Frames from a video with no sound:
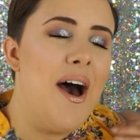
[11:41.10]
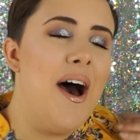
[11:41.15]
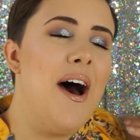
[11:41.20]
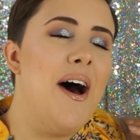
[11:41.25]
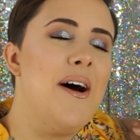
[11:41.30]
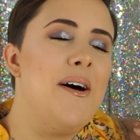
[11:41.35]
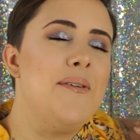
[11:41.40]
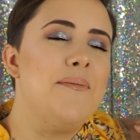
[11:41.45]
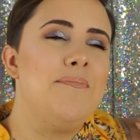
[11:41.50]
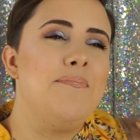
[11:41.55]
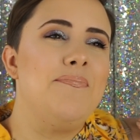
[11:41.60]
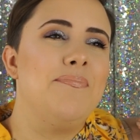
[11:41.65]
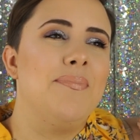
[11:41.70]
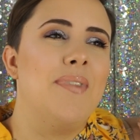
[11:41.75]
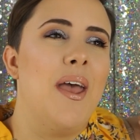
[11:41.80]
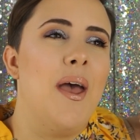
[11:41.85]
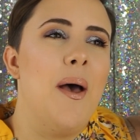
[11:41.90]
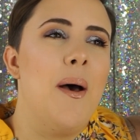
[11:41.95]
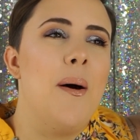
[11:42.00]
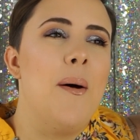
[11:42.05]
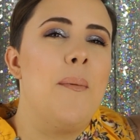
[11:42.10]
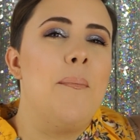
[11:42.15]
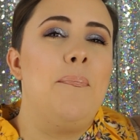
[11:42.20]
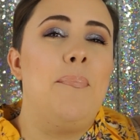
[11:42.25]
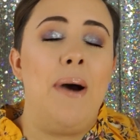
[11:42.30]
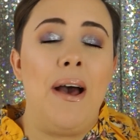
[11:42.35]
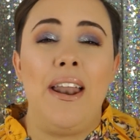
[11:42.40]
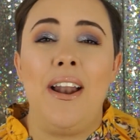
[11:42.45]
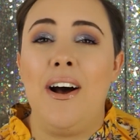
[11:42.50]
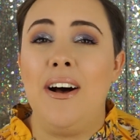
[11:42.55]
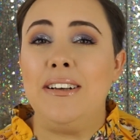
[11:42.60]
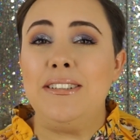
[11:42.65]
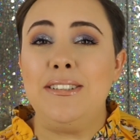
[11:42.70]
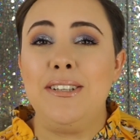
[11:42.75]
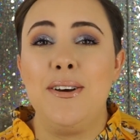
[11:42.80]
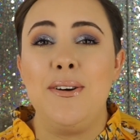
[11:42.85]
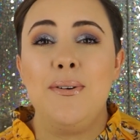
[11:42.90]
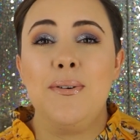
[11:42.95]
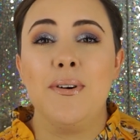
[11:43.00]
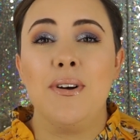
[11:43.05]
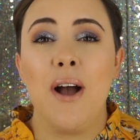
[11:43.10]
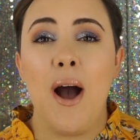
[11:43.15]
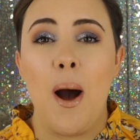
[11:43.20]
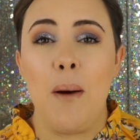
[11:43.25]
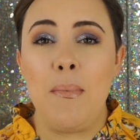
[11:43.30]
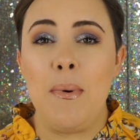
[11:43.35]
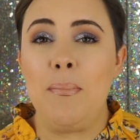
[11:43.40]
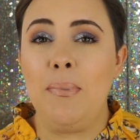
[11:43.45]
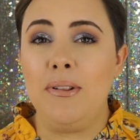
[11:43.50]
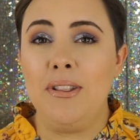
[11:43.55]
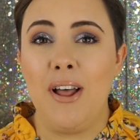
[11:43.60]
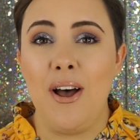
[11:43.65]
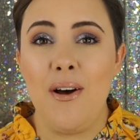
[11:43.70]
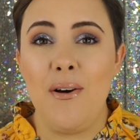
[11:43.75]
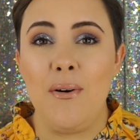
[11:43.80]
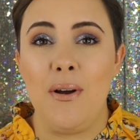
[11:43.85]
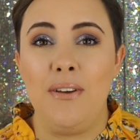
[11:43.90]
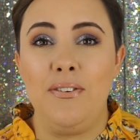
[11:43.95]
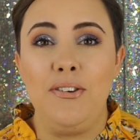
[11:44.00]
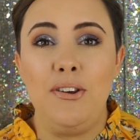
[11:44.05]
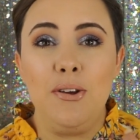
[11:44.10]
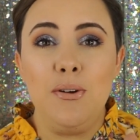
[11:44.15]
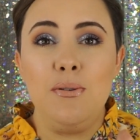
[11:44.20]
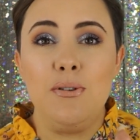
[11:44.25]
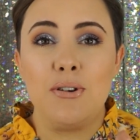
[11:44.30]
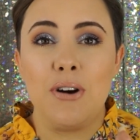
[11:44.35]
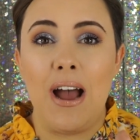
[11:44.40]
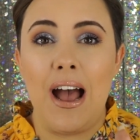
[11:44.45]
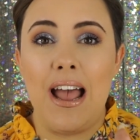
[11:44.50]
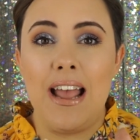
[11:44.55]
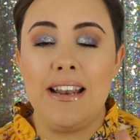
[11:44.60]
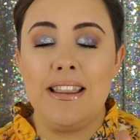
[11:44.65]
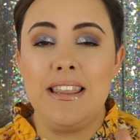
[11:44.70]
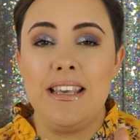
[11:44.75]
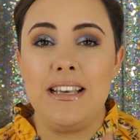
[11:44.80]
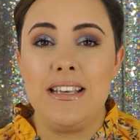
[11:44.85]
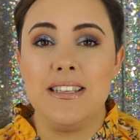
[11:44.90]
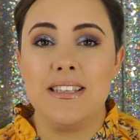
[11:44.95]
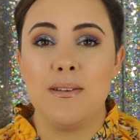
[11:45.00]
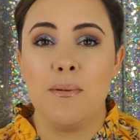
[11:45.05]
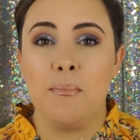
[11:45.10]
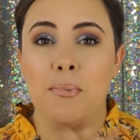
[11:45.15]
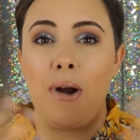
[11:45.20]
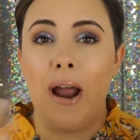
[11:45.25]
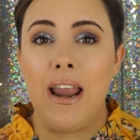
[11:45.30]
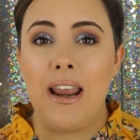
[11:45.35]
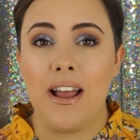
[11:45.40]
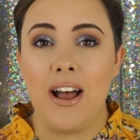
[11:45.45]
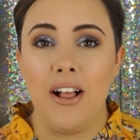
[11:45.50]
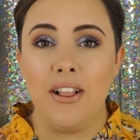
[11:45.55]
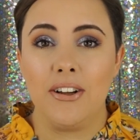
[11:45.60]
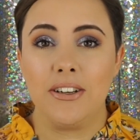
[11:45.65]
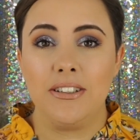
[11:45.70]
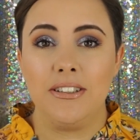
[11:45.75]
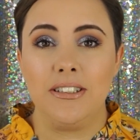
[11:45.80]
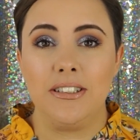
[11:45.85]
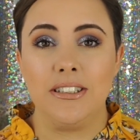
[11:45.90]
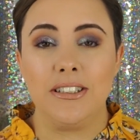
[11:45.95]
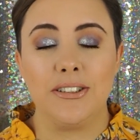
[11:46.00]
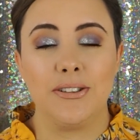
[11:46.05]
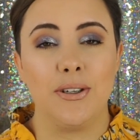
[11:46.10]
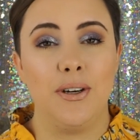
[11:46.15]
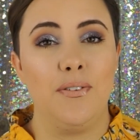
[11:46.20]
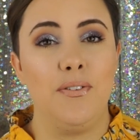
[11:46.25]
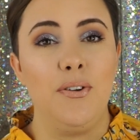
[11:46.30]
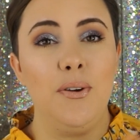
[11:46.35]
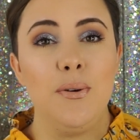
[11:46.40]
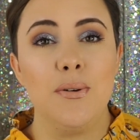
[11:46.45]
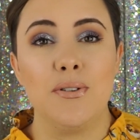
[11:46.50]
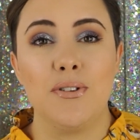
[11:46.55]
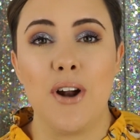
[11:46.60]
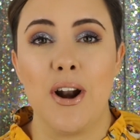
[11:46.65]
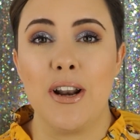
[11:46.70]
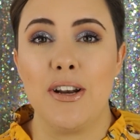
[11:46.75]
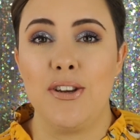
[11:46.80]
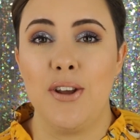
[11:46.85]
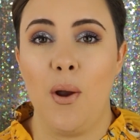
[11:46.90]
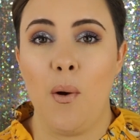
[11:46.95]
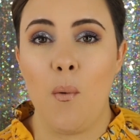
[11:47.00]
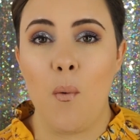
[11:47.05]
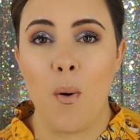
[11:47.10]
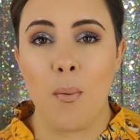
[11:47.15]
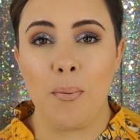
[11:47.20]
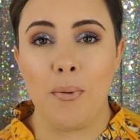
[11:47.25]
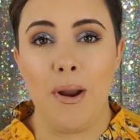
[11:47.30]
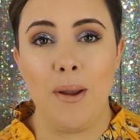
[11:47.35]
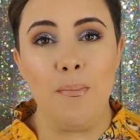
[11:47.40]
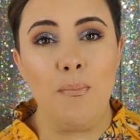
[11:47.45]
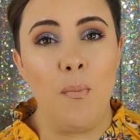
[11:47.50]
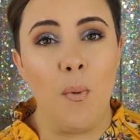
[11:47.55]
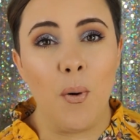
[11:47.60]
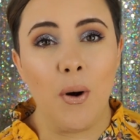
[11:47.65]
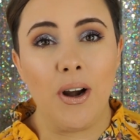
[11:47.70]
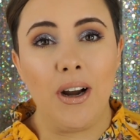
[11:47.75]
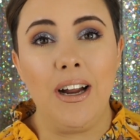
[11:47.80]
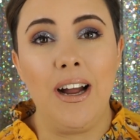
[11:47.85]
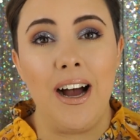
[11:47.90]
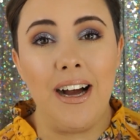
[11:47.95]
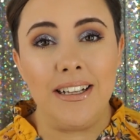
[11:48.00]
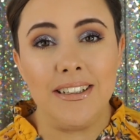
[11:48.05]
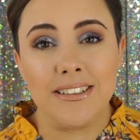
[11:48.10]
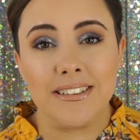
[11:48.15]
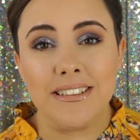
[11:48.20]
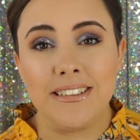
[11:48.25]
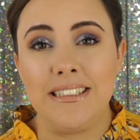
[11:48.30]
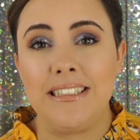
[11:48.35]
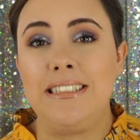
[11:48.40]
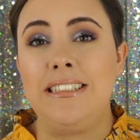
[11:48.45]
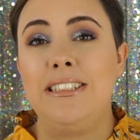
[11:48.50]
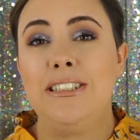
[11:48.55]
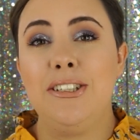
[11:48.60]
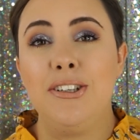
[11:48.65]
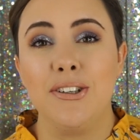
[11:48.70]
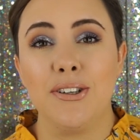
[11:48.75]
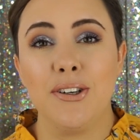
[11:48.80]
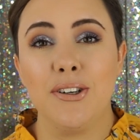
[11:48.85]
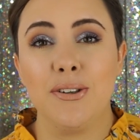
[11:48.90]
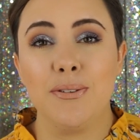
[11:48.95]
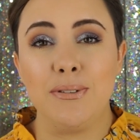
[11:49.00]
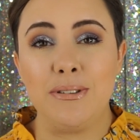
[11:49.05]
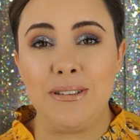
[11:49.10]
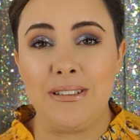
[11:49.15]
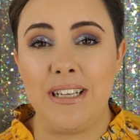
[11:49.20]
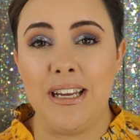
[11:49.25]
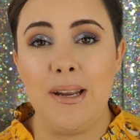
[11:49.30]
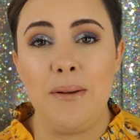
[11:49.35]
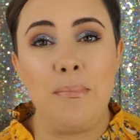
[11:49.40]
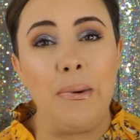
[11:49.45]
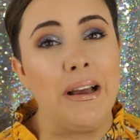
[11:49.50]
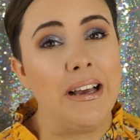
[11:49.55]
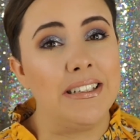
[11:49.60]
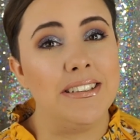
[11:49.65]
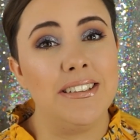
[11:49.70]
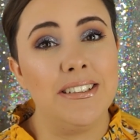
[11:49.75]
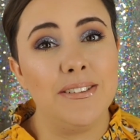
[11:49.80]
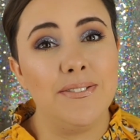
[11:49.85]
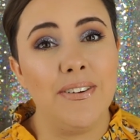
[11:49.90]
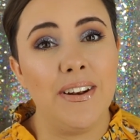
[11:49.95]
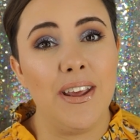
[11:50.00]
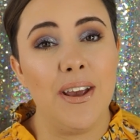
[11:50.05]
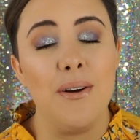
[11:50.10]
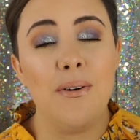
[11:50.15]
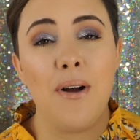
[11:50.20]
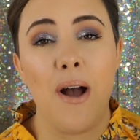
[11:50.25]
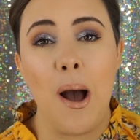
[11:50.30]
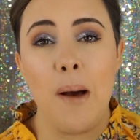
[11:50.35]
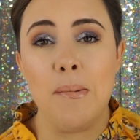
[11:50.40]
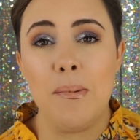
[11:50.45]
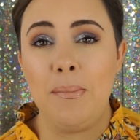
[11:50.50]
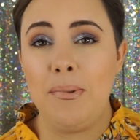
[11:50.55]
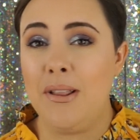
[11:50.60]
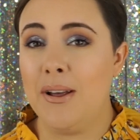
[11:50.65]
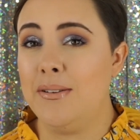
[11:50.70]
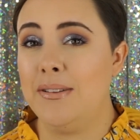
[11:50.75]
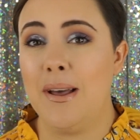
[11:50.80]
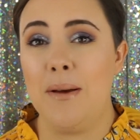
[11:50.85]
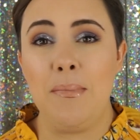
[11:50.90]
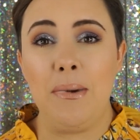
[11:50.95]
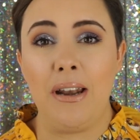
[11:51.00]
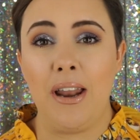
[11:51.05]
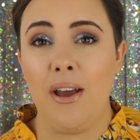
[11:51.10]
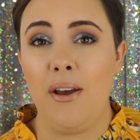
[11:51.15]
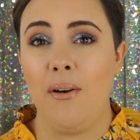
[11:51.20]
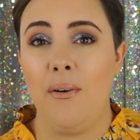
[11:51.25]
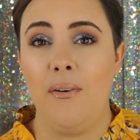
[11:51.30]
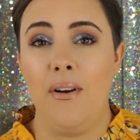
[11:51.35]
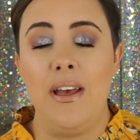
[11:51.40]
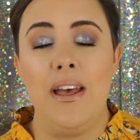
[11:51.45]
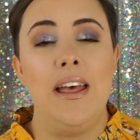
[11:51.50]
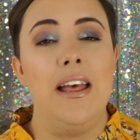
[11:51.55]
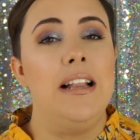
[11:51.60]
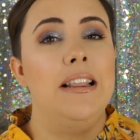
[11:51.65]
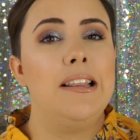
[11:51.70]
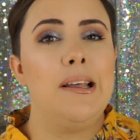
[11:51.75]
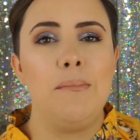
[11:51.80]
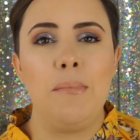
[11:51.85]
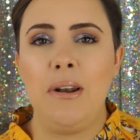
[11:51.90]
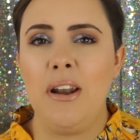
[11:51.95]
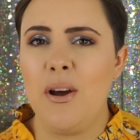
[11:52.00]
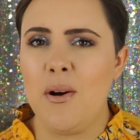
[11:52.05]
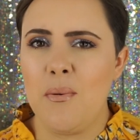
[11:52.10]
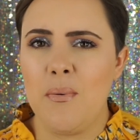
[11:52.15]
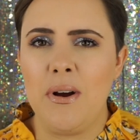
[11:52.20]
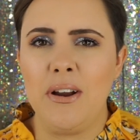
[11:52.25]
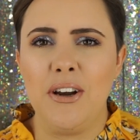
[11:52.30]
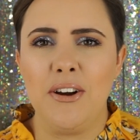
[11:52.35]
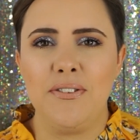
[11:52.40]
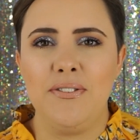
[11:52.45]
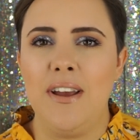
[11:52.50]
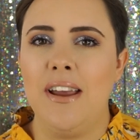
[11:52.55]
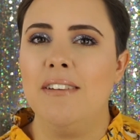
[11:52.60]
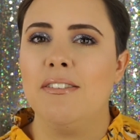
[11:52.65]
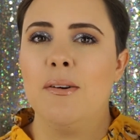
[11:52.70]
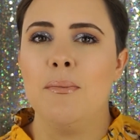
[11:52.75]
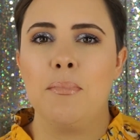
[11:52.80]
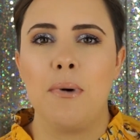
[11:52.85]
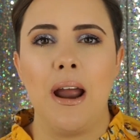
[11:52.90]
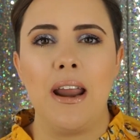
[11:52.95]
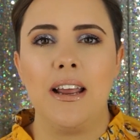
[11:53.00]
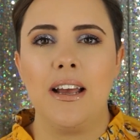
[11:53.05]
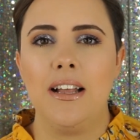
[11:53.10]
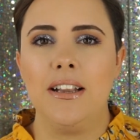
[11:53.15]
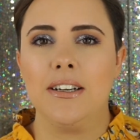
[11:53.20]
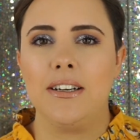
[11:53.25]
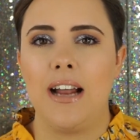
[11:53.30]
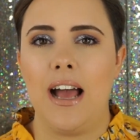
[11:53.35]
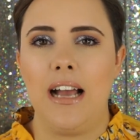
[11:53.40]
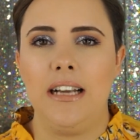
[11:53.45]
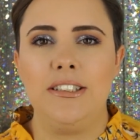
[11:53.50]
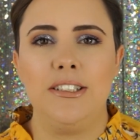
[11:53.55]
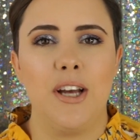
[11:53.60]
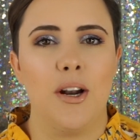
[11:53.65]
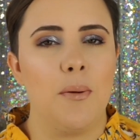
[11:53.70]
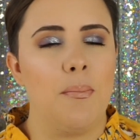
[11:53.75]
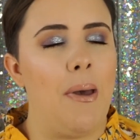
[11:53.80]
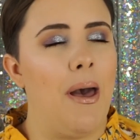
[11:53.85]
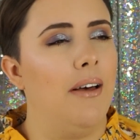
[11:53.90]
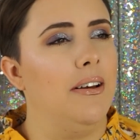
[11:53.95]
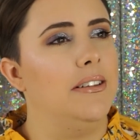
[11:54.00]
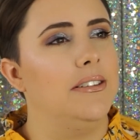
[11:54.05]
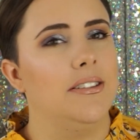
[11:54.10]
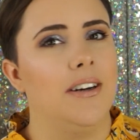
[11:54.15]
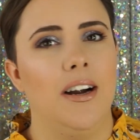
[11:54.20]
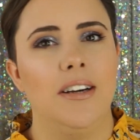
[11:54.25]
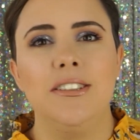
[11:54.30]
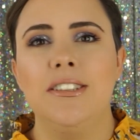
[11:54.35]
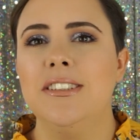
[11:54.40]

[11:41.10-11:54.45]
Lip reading: But also comment below if you tried these bright colored looks, or if you started to incorporate more colors into your routine because of this video. Comment below, let me know. Let me know what your favorite bright colored eyeshadow palettes are.